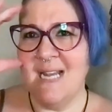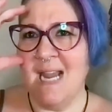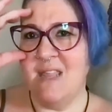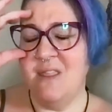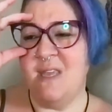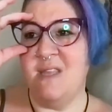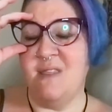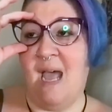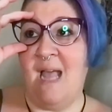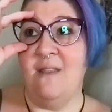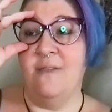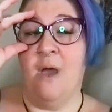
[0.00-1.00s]
And I think
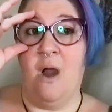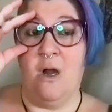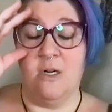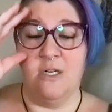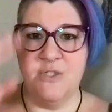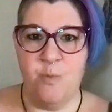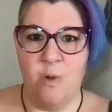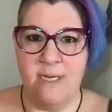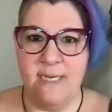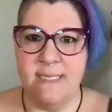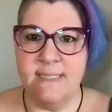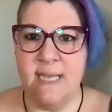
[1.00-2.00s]
that the hardest
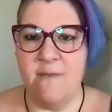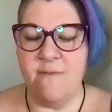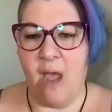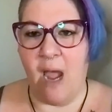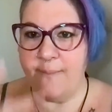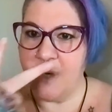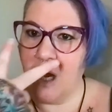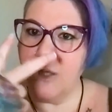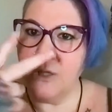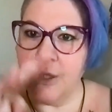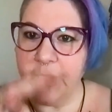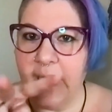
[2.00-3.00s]
one is if I'm
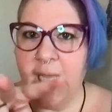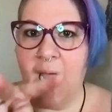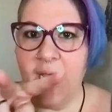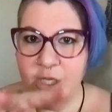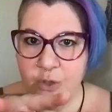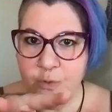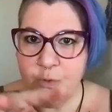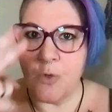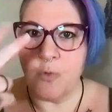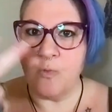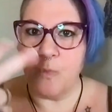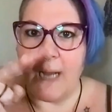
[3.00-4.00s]
not looking at you
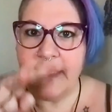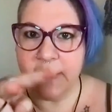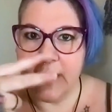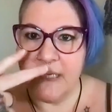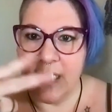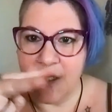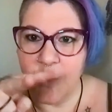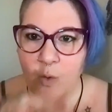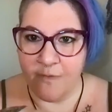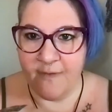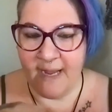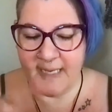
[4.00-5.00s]
directly in
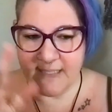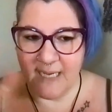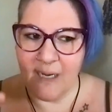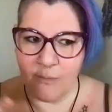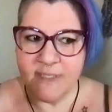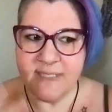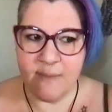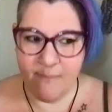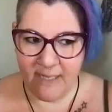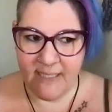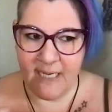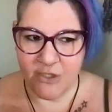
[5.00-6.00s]
your face, and I will say
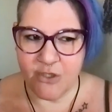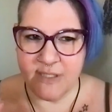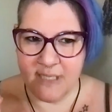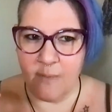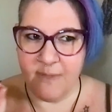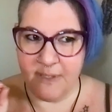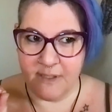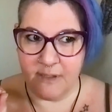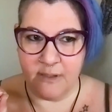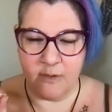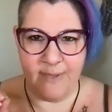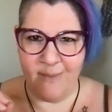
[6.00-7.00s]
medication has helped us a
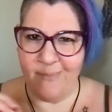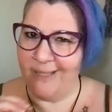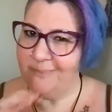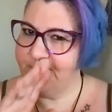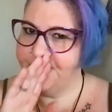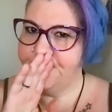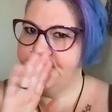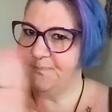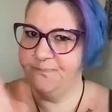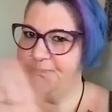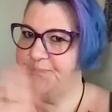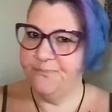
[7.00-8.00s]
little bit, but
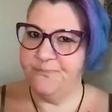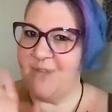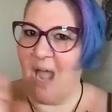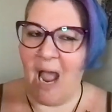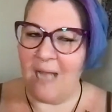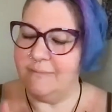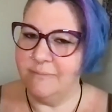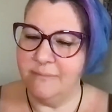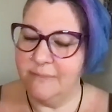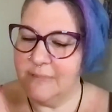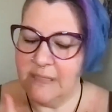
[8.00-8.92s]
not